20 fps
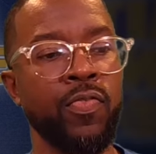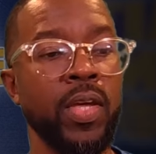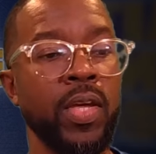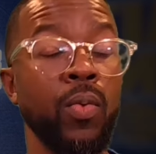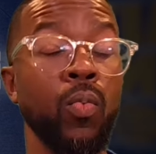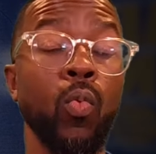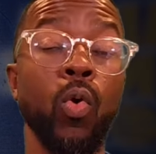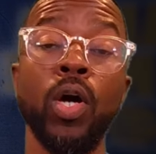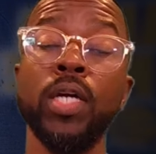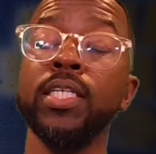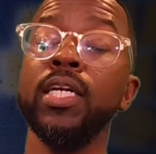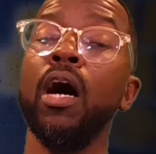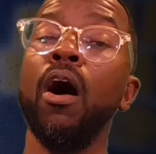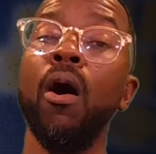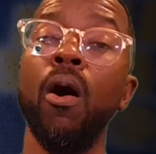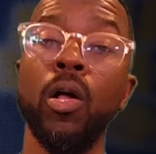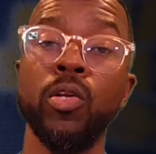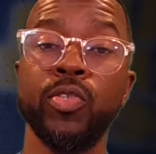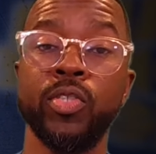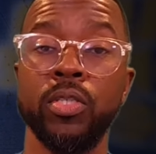They wanted
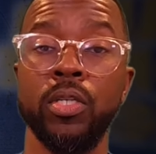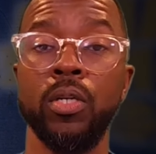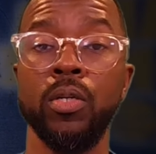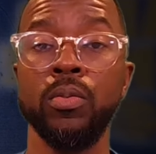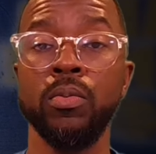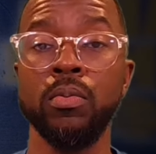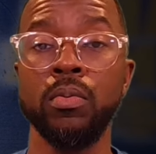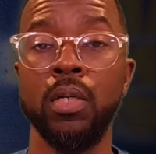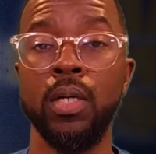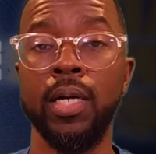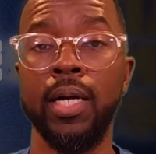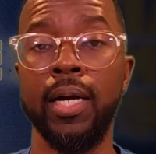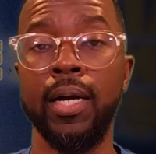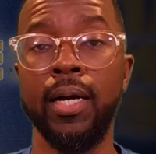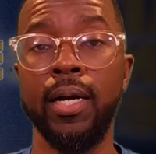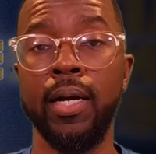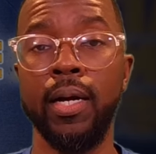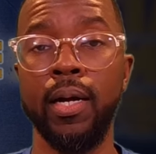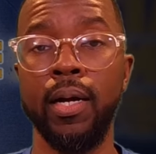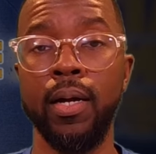also
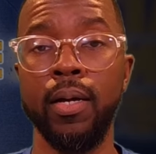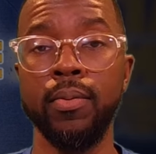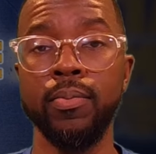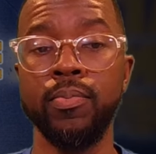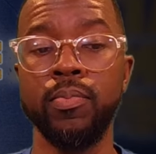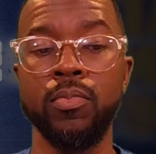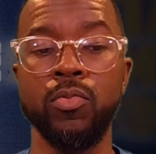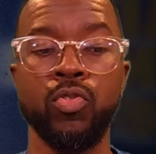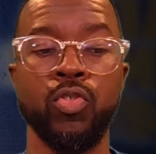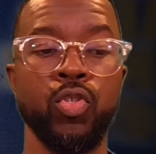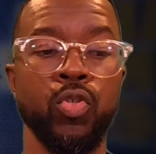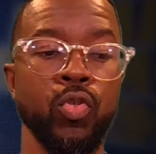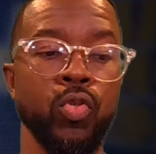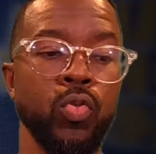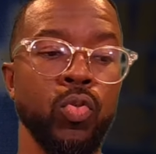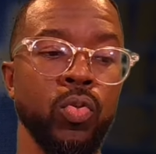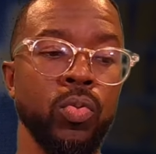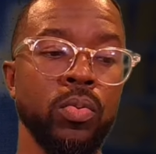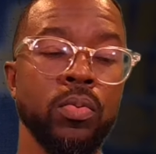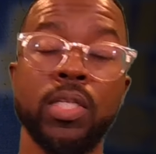
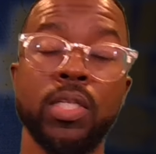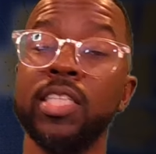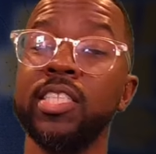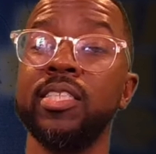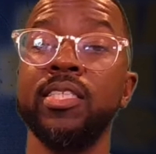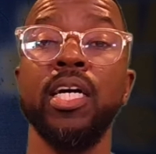because